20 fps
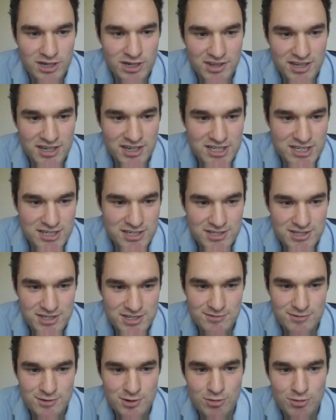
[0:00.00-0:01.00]

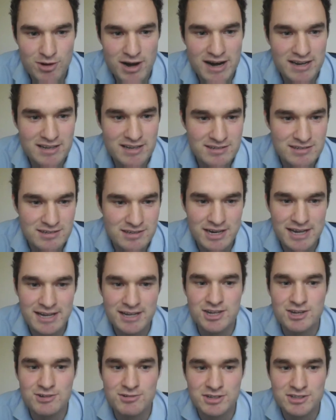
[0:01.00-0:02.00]
organizations that have cracked an
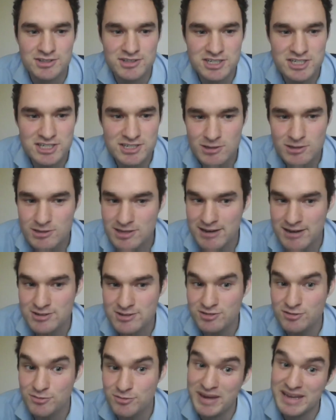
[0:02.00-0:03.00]
accurate digital
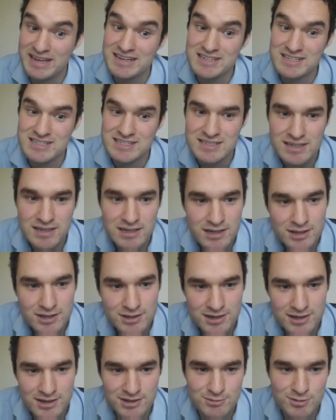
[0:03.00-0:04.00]
count of beds
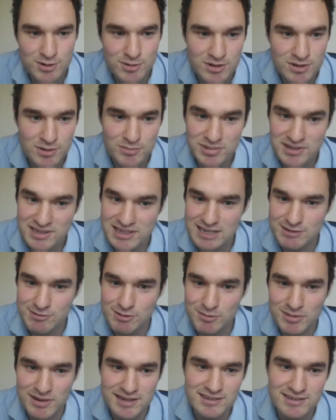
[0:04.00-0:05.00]
that has
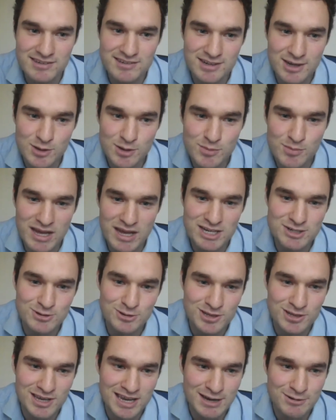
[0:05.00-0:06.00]
completely replaced a
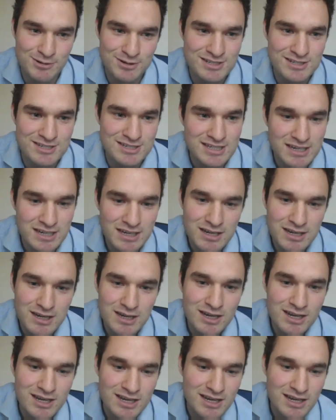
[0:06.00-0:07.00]
manual count?
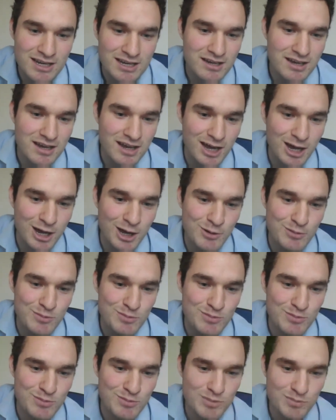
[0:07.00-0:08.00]

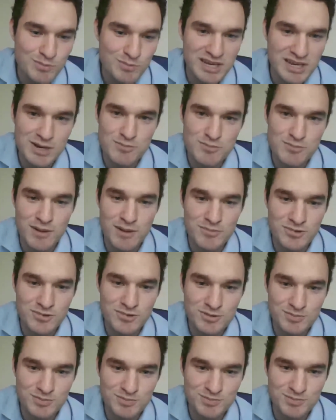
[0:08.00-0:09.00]
Ming,
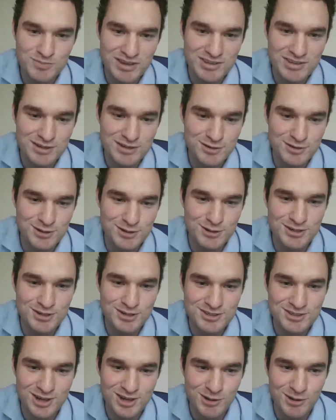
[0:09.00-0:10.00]
perhaps best if you
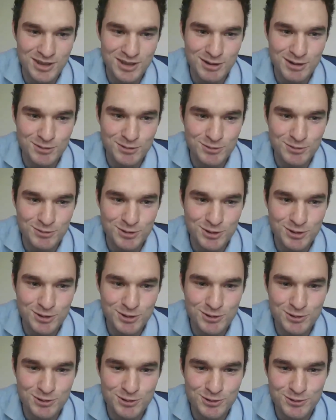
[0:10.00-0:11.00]
start with that one. What are your
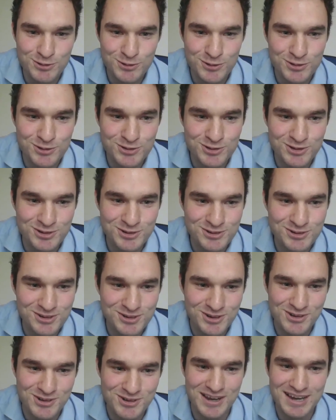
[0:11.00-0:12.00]
thoughts on that, on
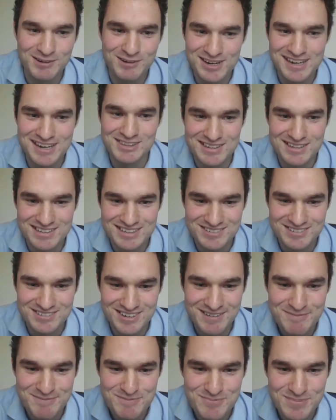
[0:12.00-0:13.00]
getting the basics
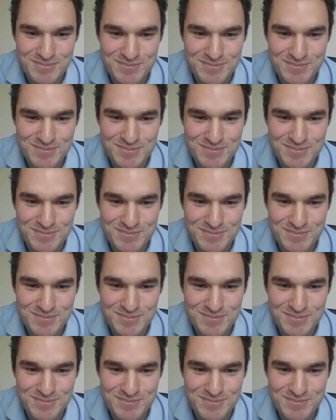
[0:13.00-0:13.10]
right?